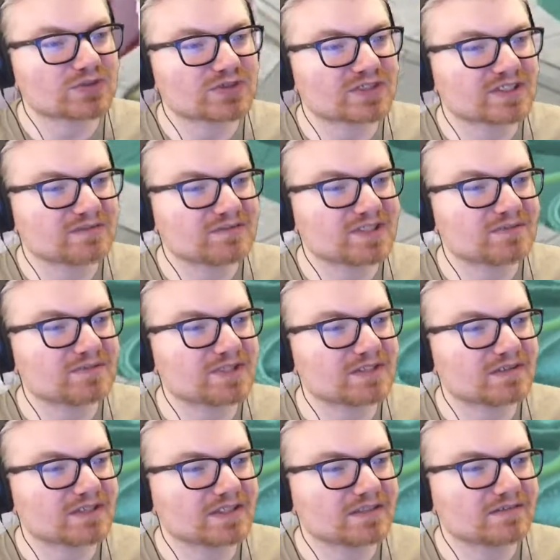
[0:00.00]
which are going to be
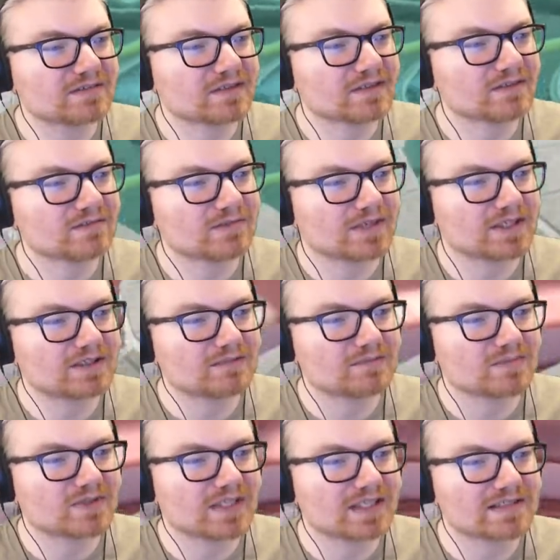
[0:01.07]
appearing
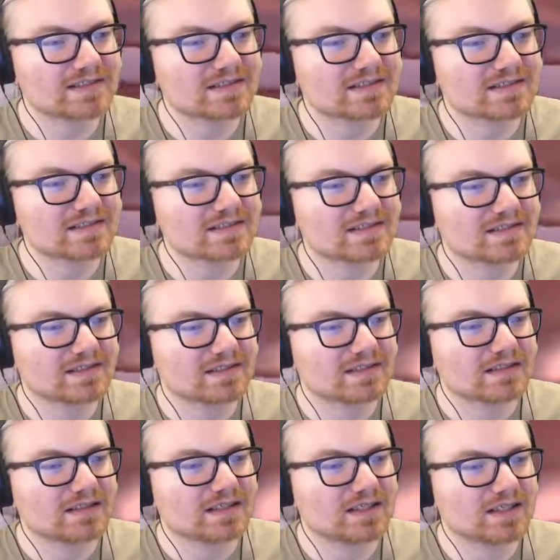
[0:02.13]
random places.
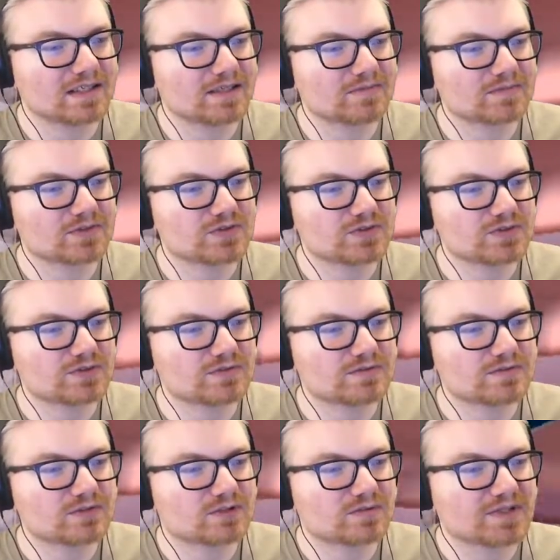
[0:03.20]
Um, could
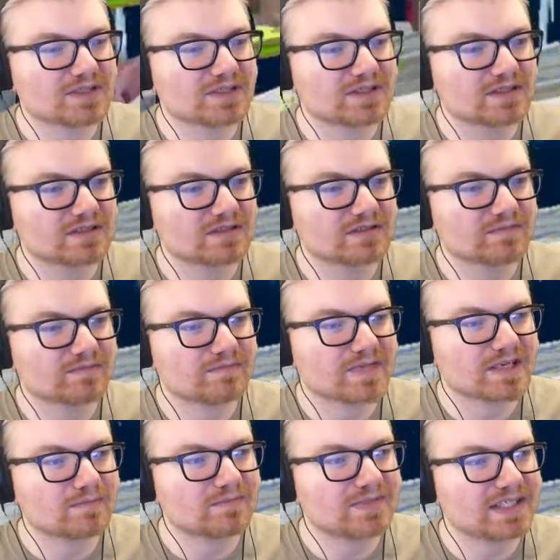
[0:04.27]
you show me the
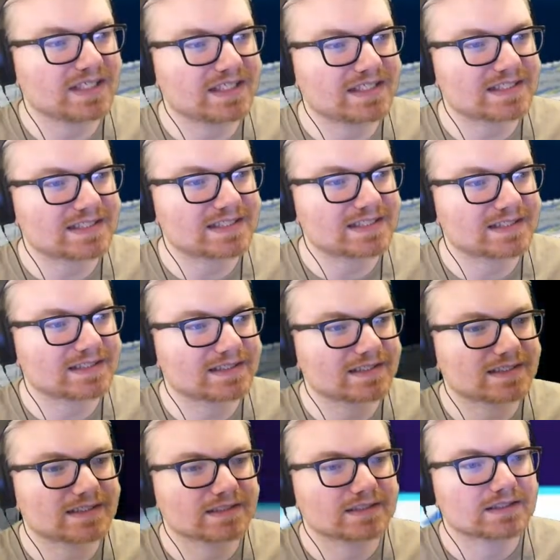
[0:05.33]
map, please?
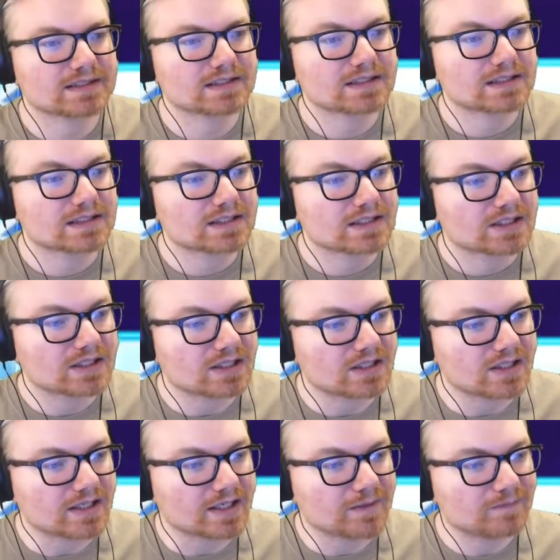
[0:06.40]

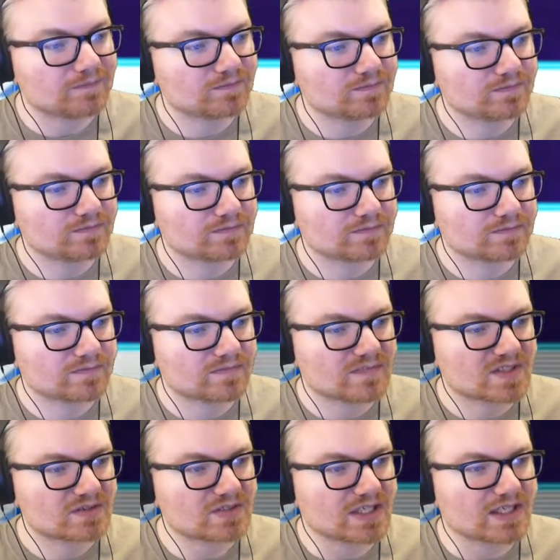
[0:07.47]
All right.
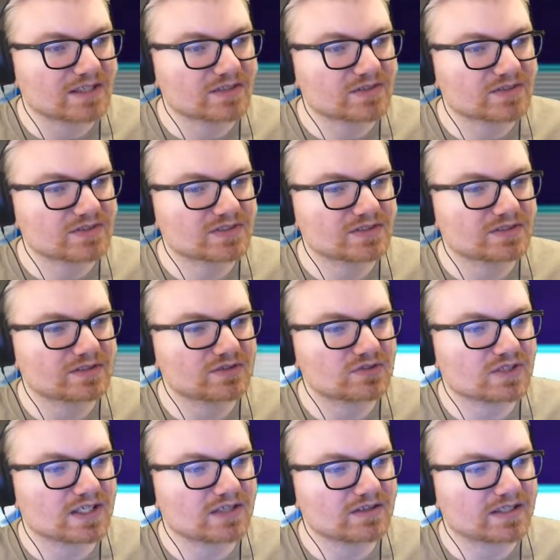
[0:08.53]
So yeah, here's the
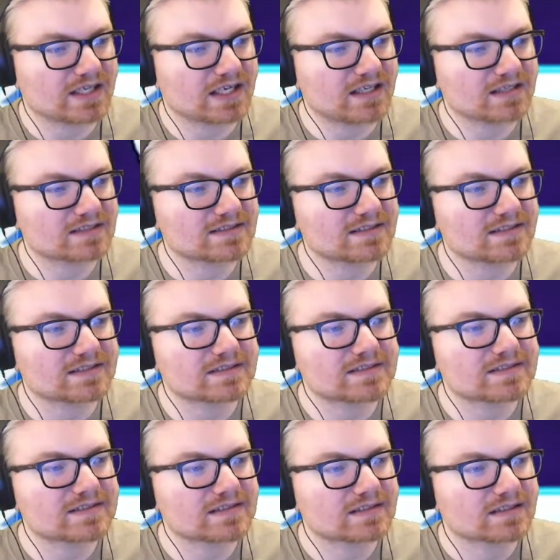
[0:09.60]
trial
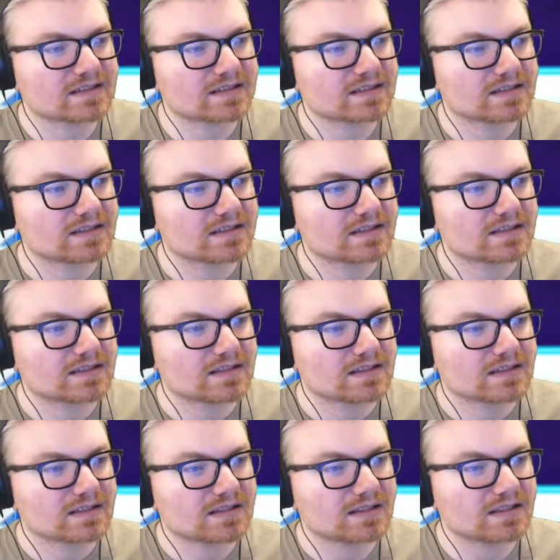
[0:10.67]
galaxies.
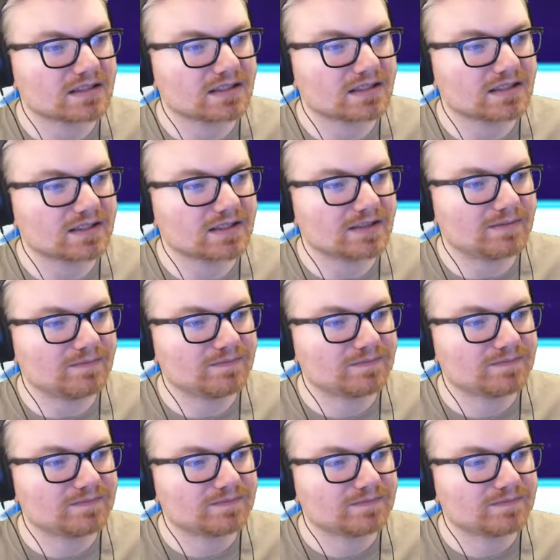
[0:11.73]
Um,